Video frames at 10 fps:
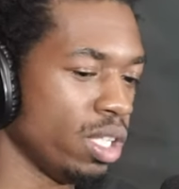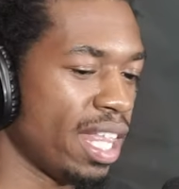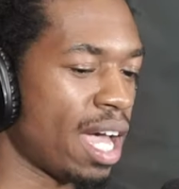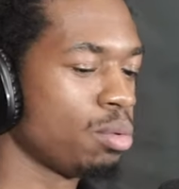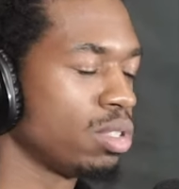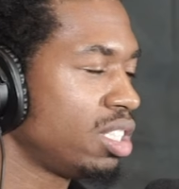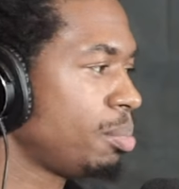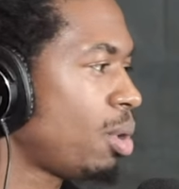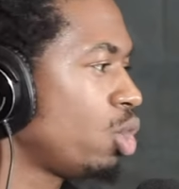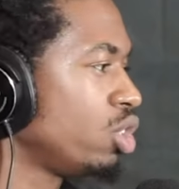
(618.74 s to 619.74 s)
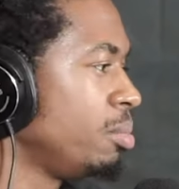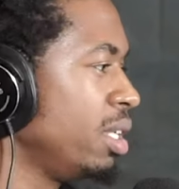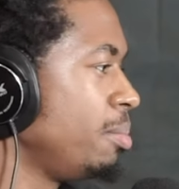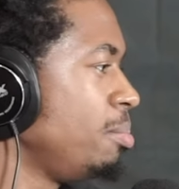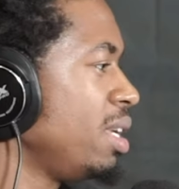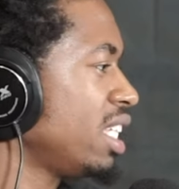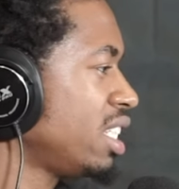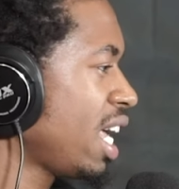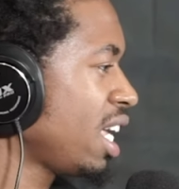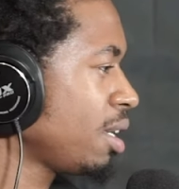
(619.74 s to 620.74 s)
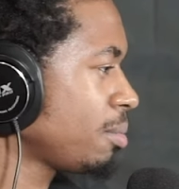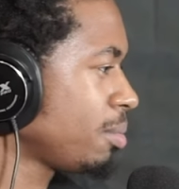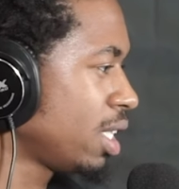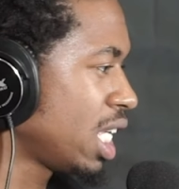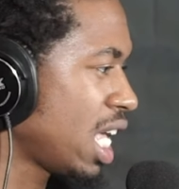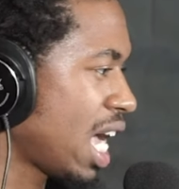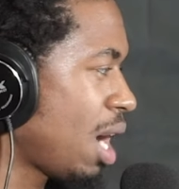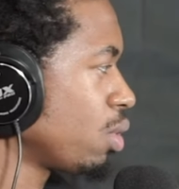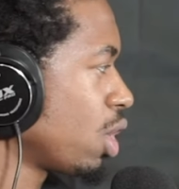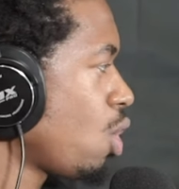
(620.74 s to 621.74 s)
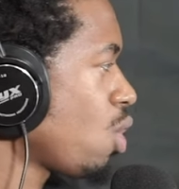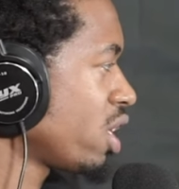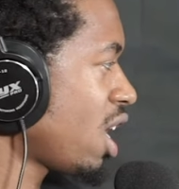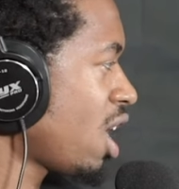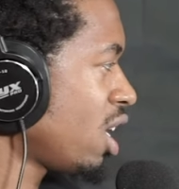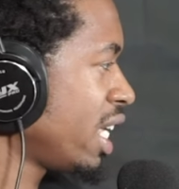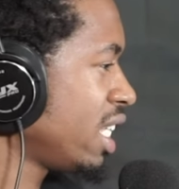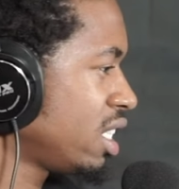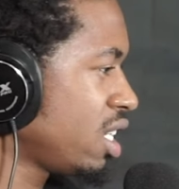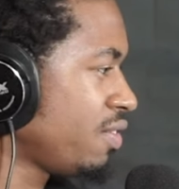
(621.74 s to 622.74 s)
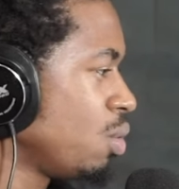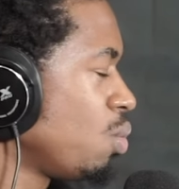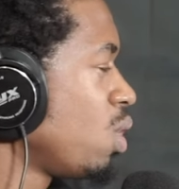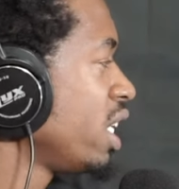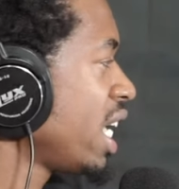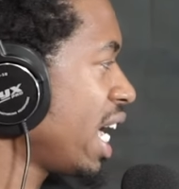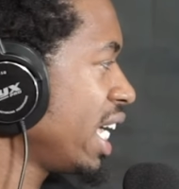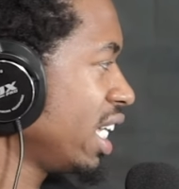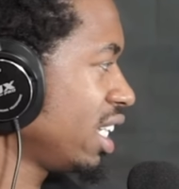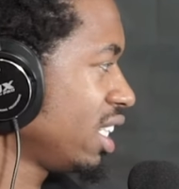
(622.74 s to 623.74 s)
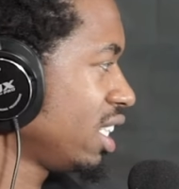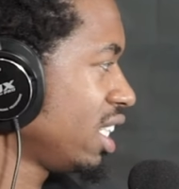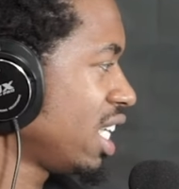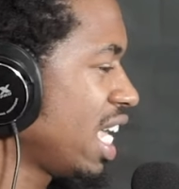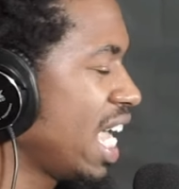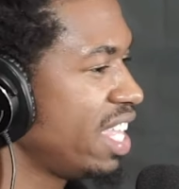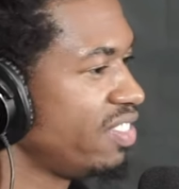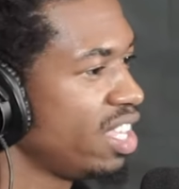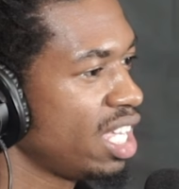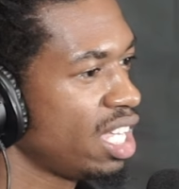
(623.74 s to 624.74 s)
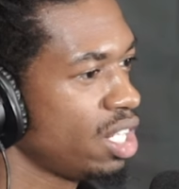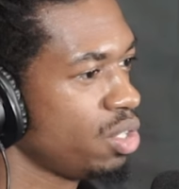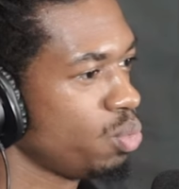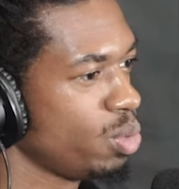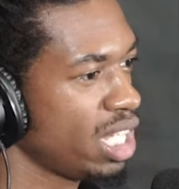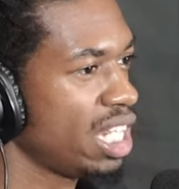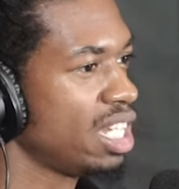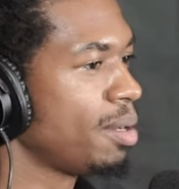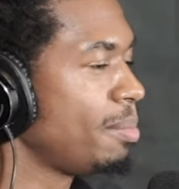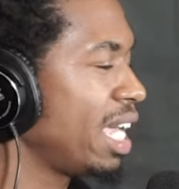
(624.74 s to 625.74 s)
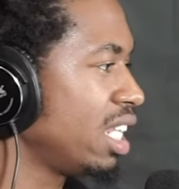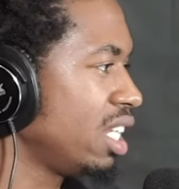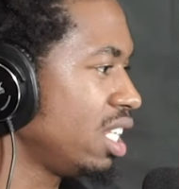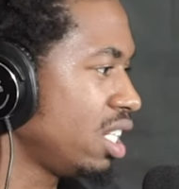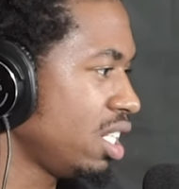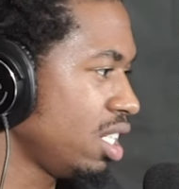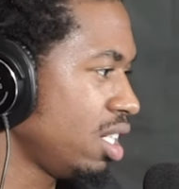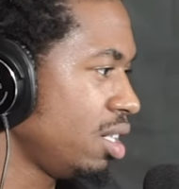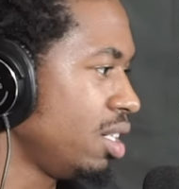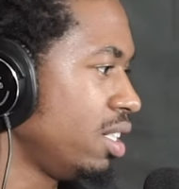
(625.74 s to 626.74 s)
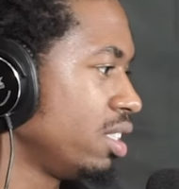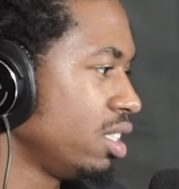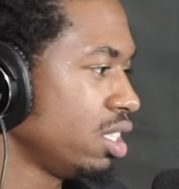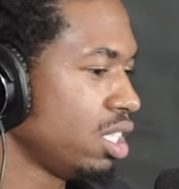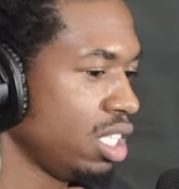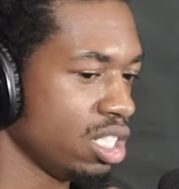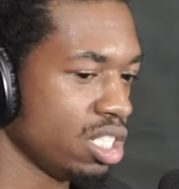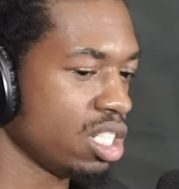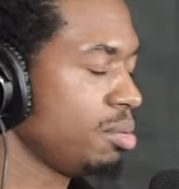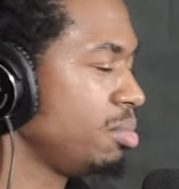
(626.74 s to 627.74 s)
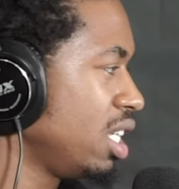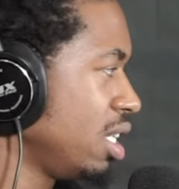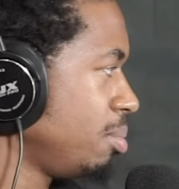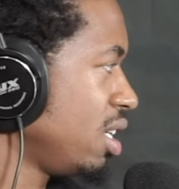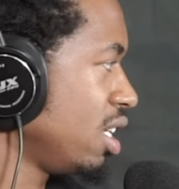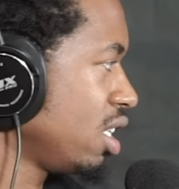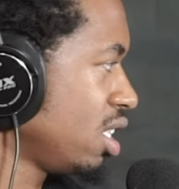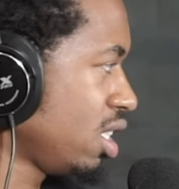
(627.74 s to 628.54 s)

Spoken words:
that was supposed to be a mixtape. I recorded all that stuff in one night, and then we end up making it a legitimate EP.